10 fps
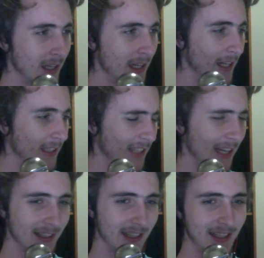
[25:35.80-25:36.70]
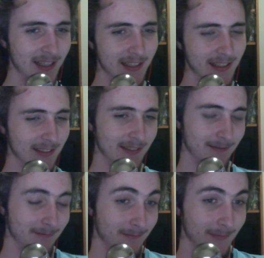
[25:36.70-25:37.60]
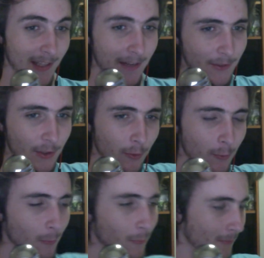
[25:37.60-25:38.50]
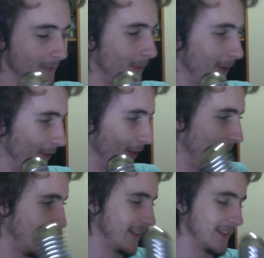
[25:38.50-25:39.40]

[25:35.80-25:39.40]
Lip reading: Sadly, left school one day